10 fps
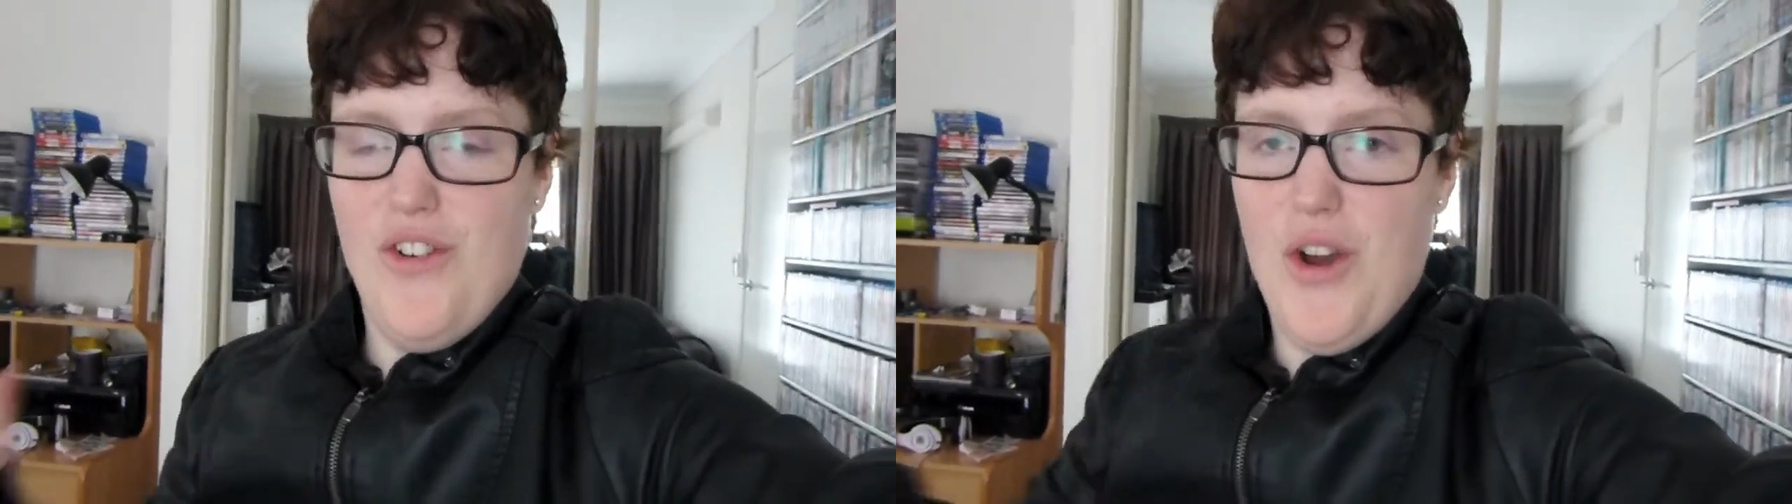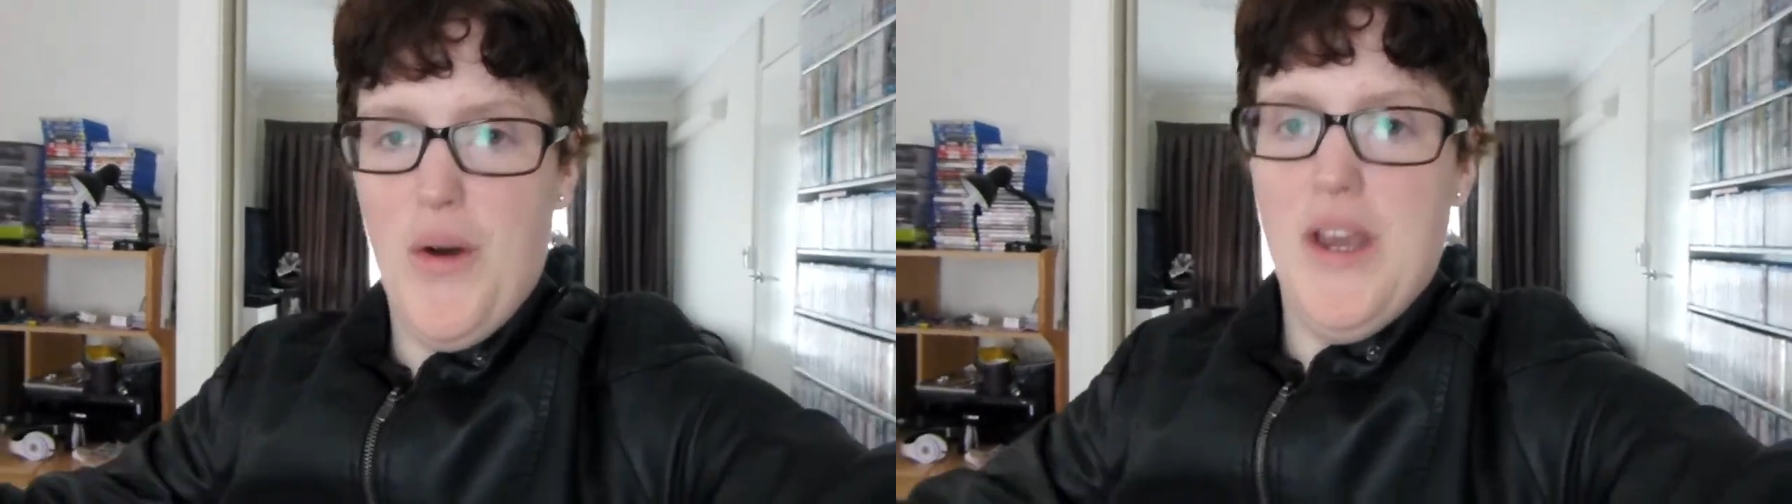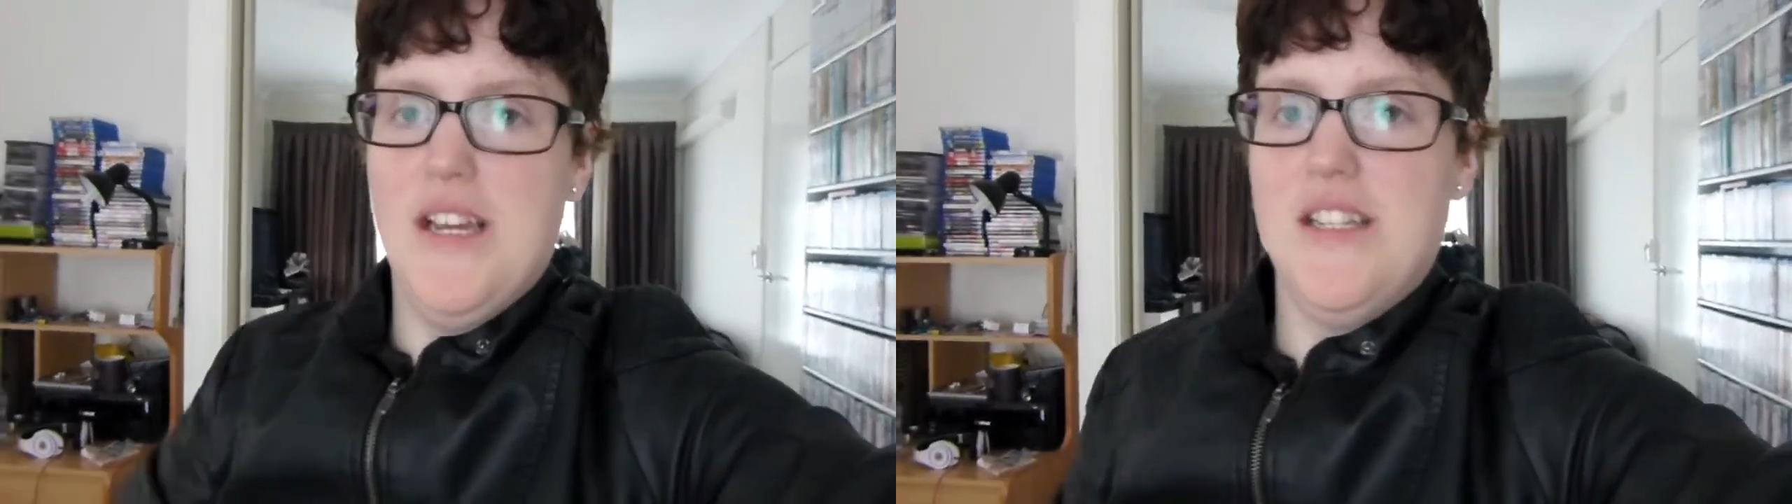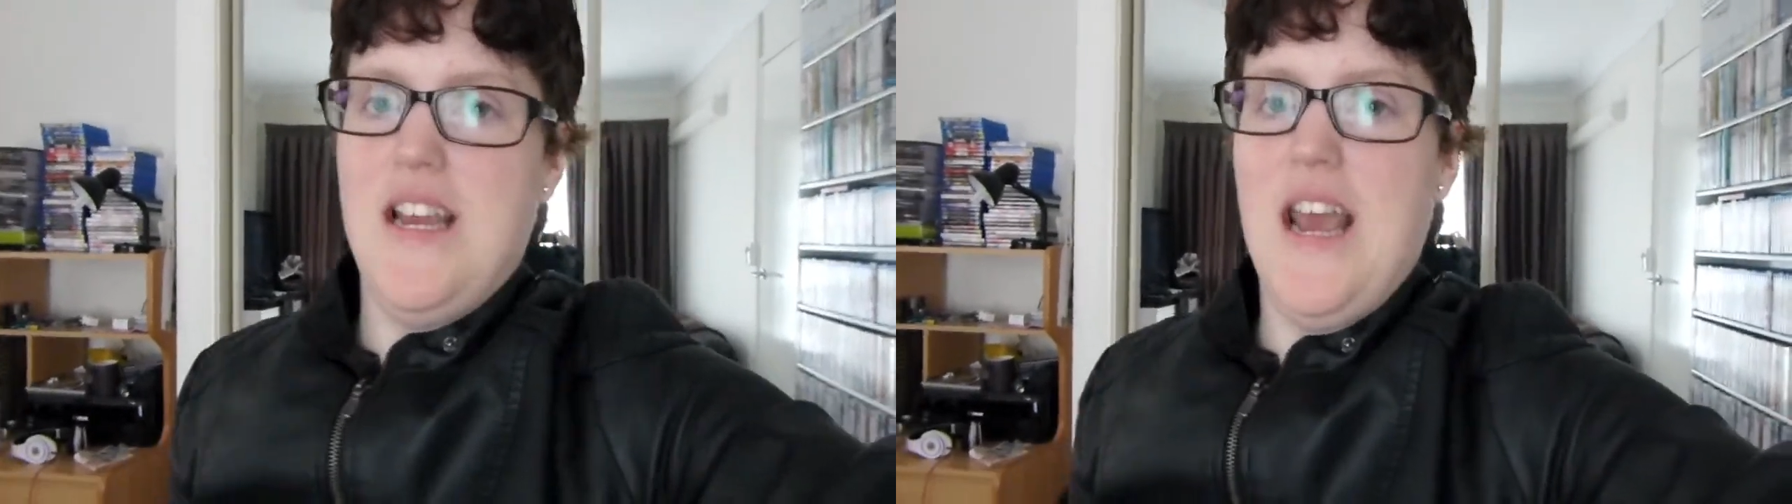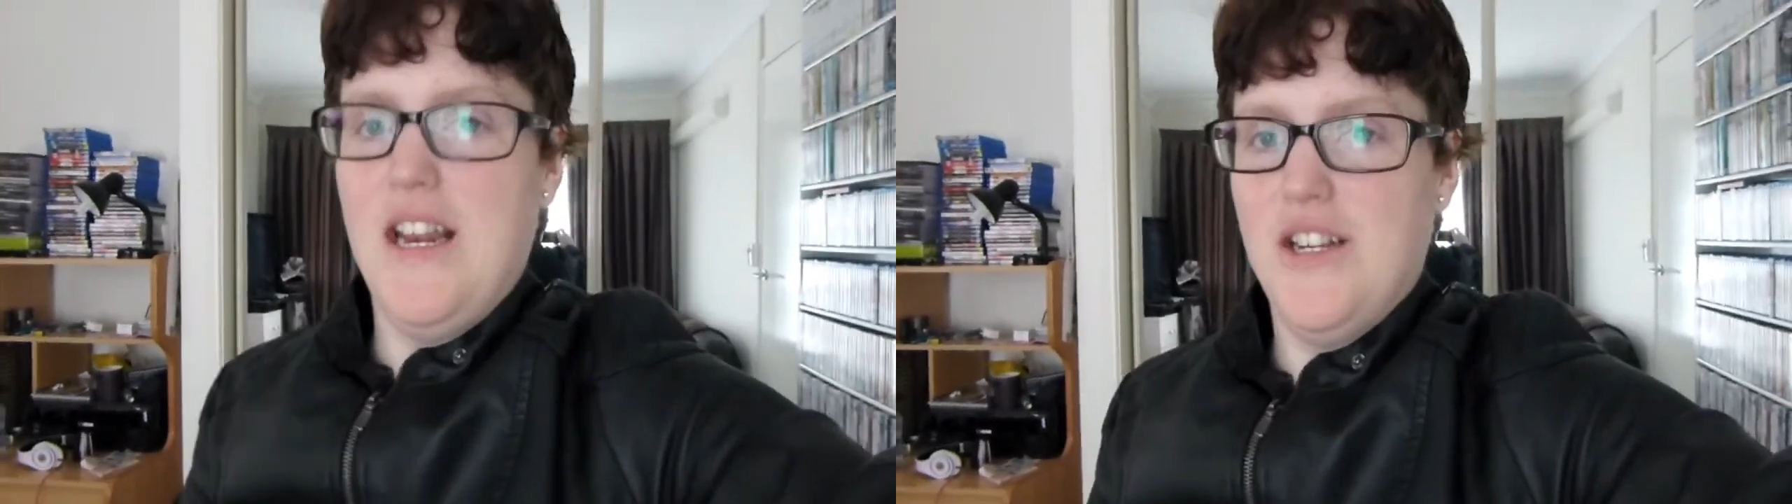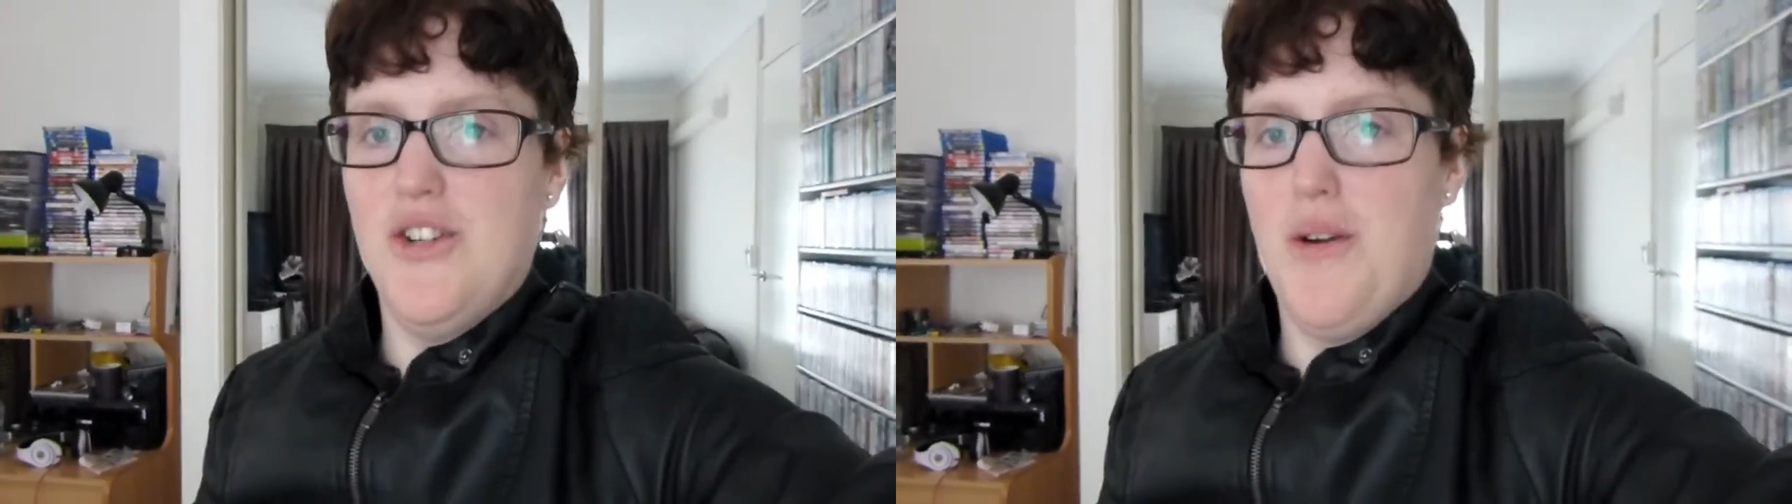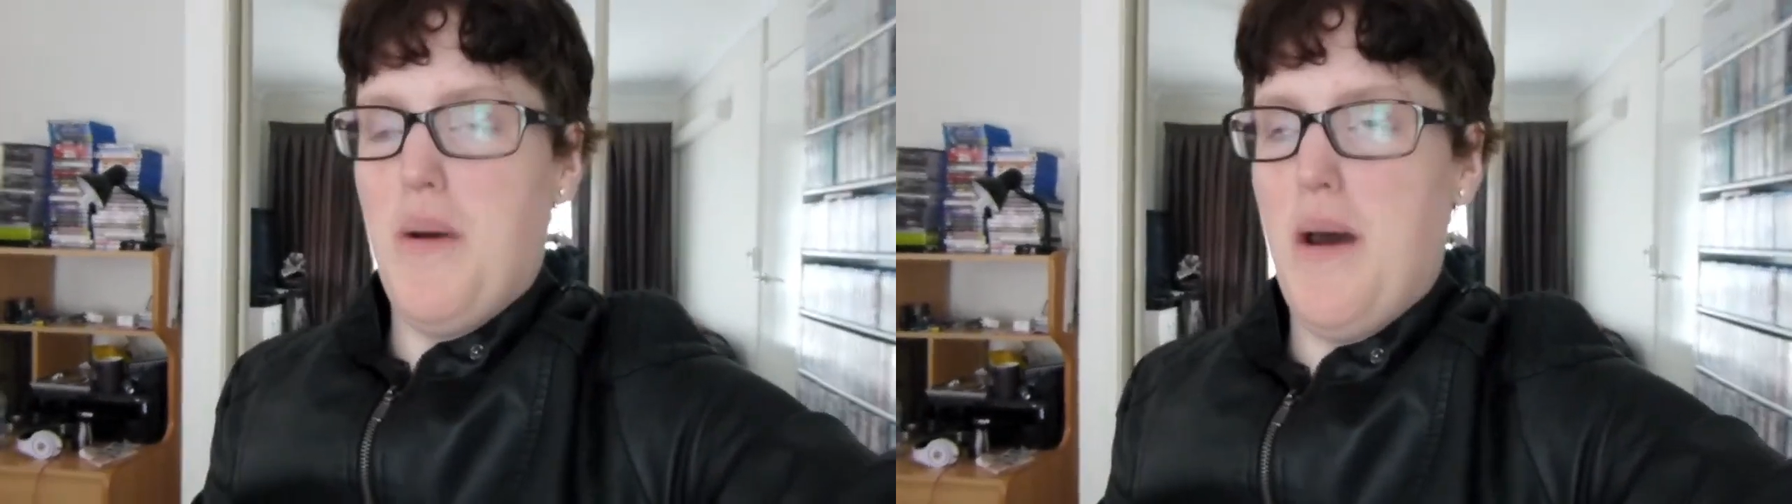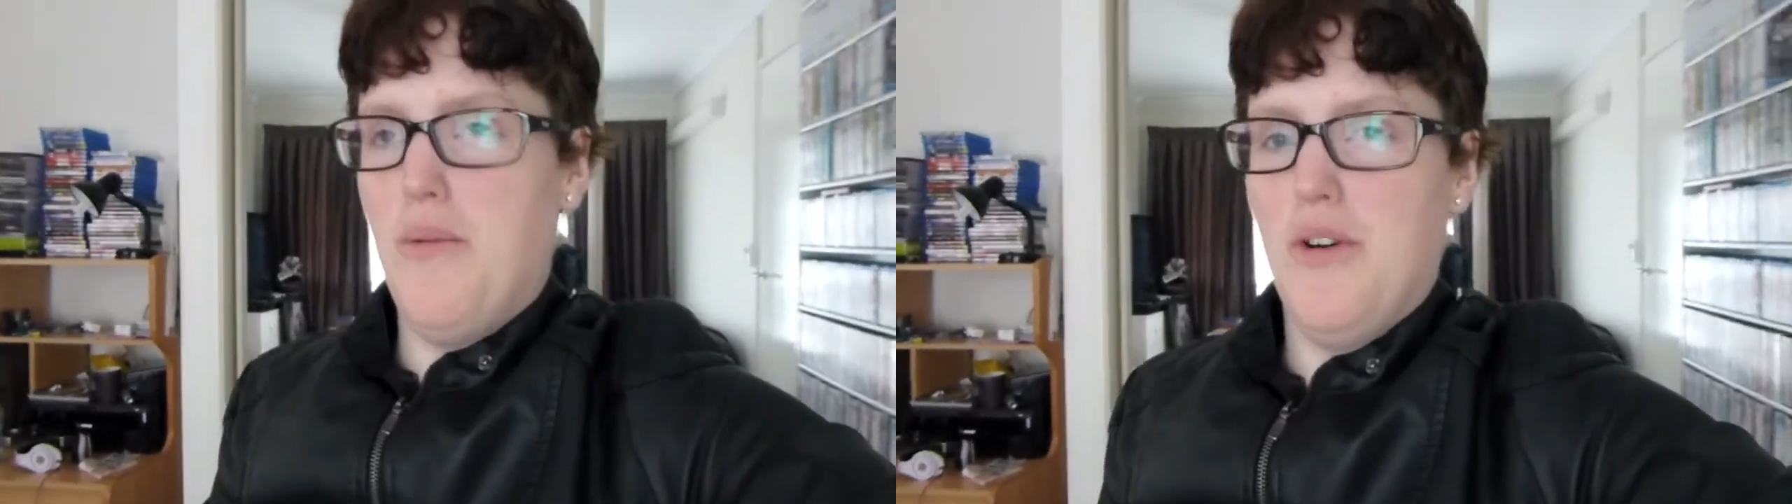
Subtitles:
going into any shop I